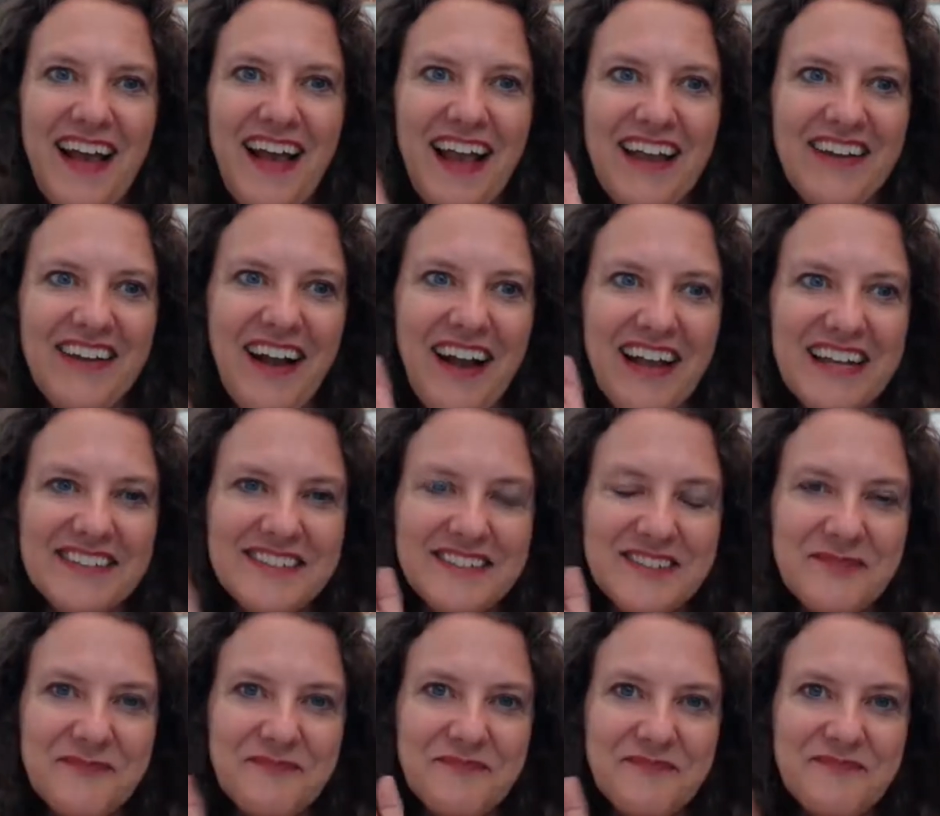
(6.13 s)
Hi,
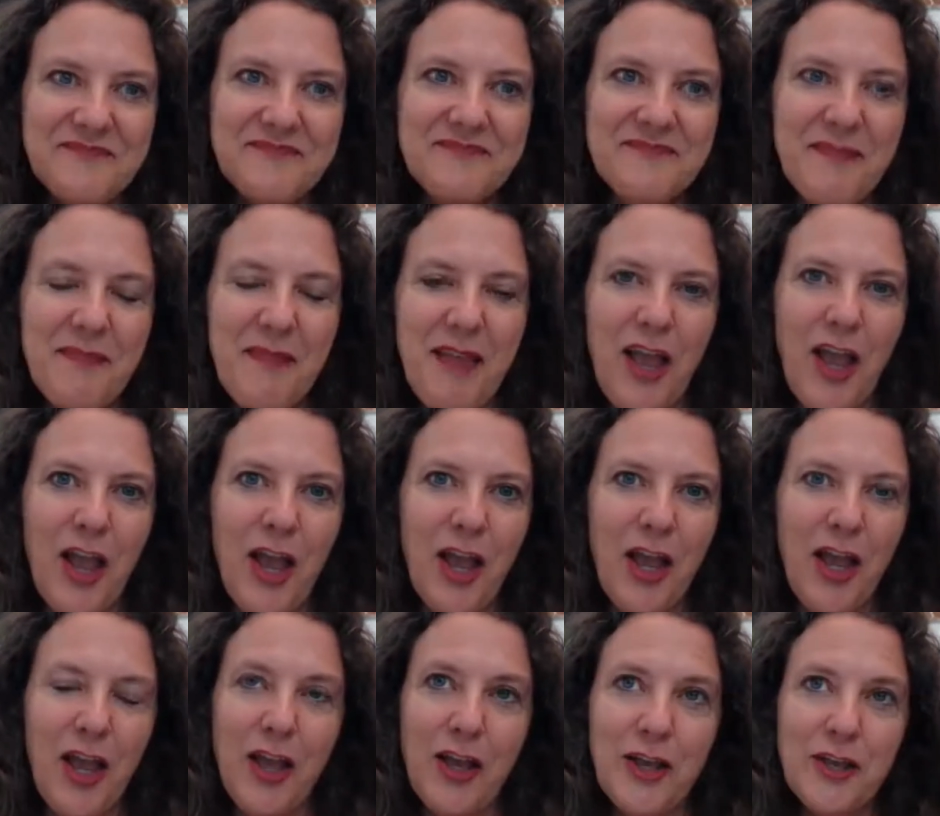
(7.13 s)
guys.
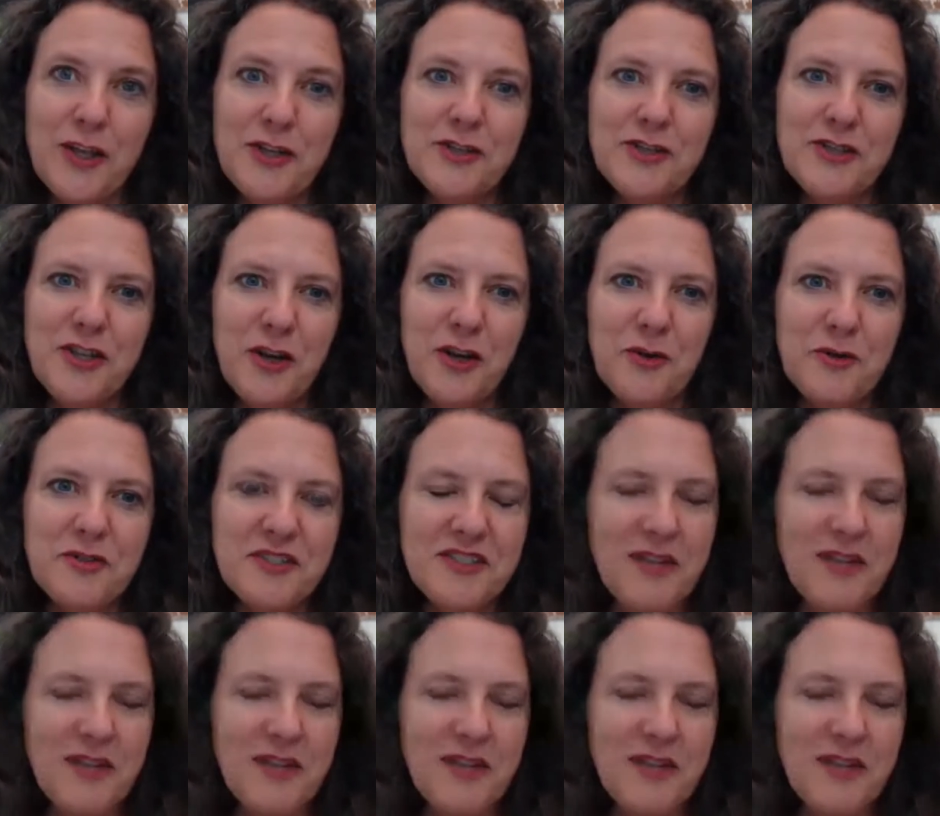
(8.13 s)
So,